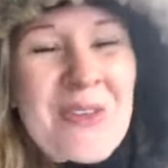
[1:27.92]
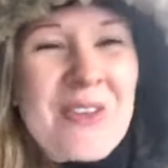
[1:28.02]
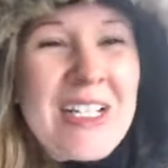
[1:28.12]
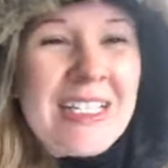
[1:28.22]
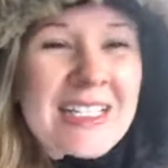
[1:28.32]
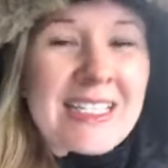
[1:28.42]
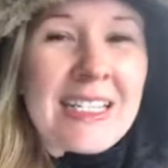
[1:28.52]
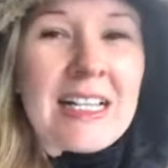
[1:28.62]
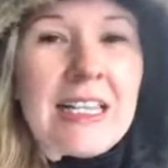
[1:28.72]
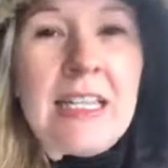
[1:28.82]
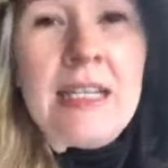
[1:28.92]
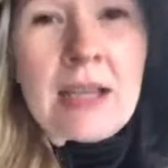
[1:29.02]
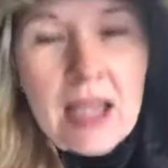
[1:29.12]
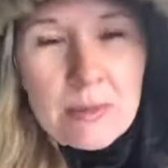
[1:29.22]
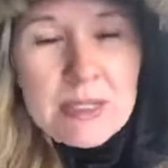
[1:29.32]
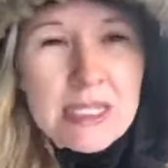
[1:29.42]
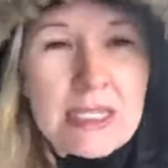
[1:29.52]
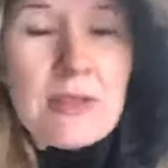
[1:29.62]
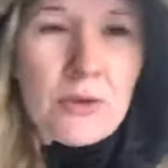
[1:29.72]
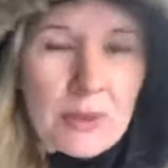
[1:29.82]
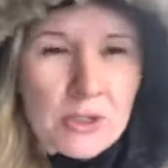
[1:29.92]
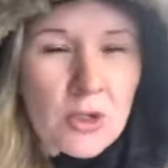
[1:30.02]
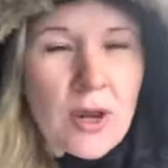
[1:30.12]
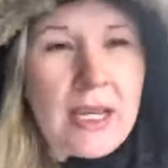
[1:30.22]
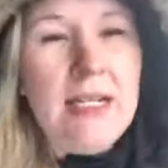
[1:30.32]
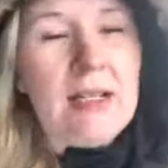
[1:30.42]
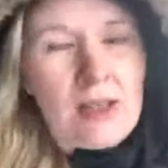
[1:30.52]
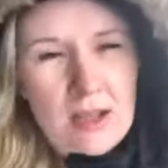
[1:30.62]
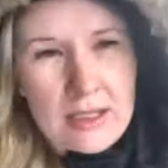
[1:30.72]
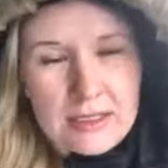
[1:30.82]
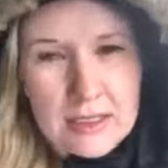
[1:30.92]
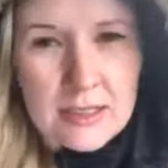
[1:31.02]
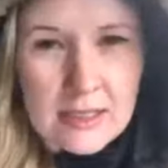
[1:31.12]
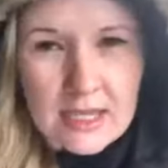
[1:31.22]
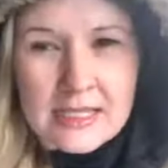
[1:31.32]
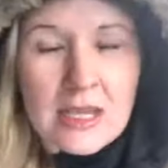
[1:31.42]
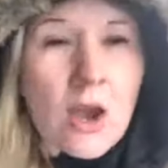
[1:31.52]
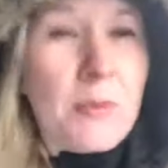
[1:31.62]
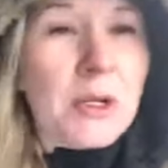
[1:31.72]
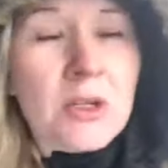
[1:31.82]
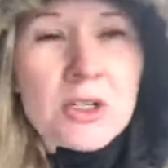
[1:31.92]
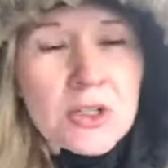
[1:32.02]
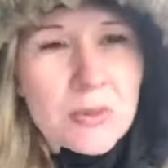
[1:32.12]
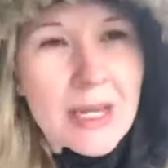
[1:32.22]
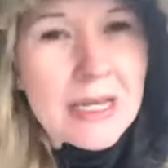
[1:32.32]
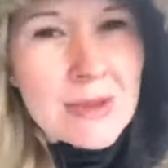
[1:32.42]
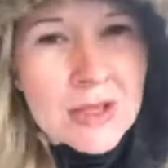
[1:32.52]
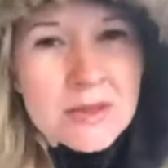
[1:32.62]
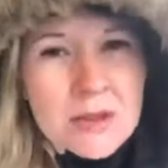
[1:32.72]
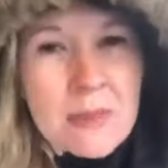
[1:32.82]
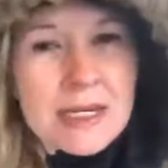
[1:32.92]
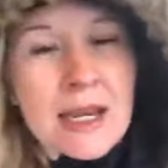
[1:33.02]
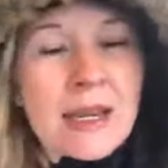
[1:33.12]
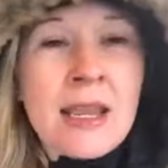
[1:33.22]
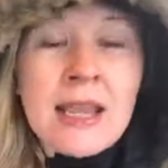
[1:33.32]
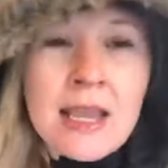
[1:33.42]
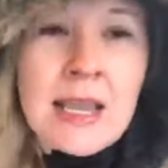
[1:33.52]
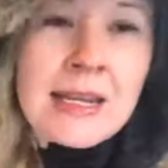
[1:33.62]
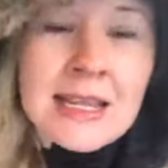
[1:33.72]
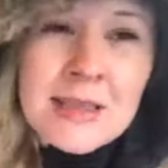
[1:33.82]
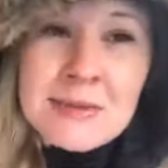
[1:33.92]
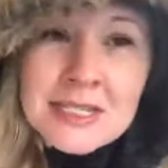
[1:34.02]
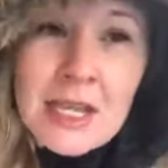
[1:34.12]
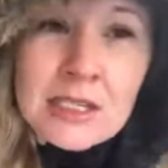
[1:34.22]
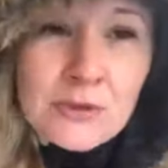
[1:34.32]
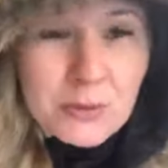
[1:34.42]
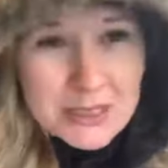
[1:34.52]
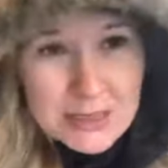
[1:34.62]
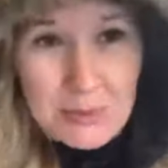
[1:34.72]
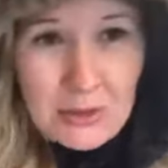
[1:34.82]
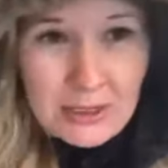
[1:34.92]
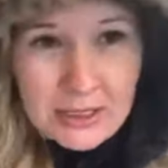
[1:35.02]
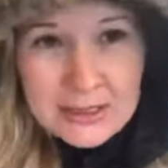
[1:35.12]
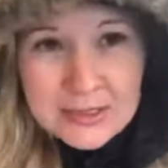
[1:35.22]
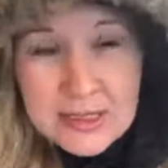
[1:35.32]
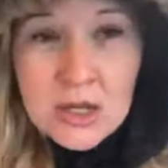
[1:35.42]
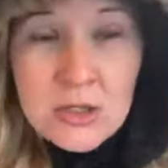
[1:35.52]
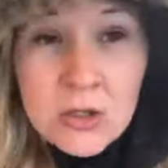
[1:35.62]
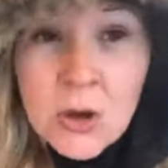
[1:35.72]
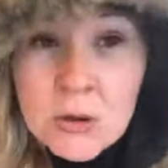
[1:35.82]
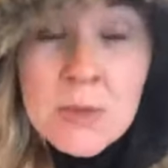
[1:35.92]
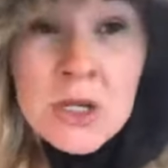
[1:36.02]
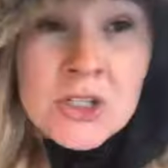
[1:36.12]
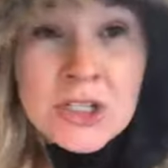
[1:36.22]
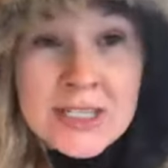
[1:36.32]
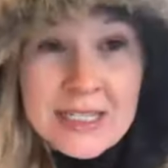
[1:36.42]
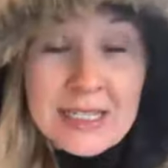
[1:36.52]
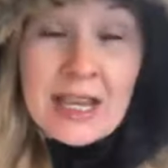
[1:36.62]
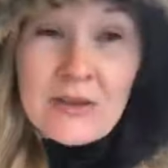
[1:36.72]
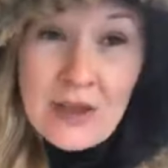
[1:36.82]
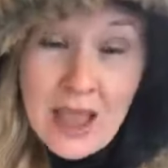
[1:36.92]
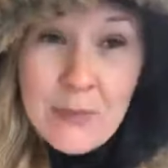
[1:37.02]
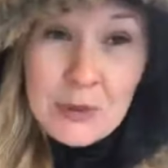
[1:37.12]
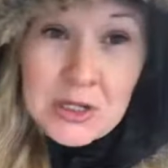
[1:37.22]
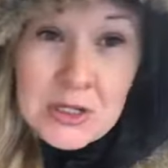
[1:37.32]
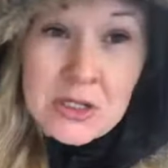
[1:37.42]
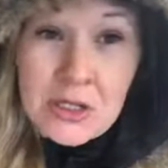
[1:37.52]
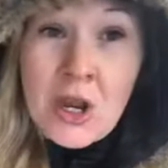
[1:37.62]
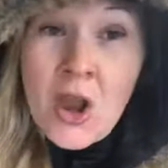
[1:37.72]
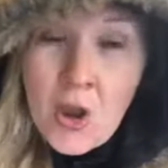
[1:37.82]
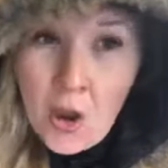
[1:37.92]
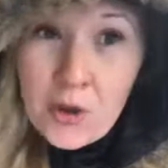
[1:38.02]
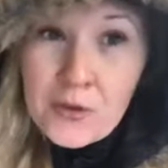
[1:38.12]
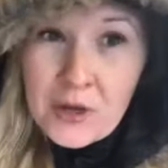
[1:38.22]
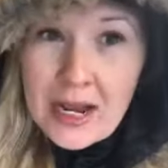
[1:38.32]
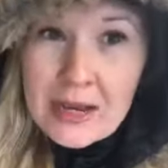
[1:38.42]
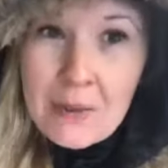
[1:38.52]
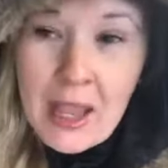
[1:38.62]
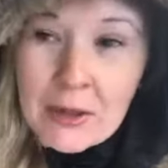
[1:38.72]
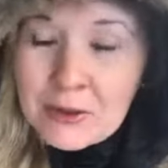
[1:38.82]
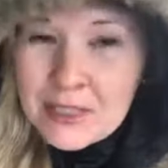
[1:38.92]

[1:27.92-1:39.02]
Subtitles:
realistically, particularly for my trade clients, they say, oh, but I've got to do my emails on a Monday. Now, let me tell you from experience, no emergency ever happened over an email.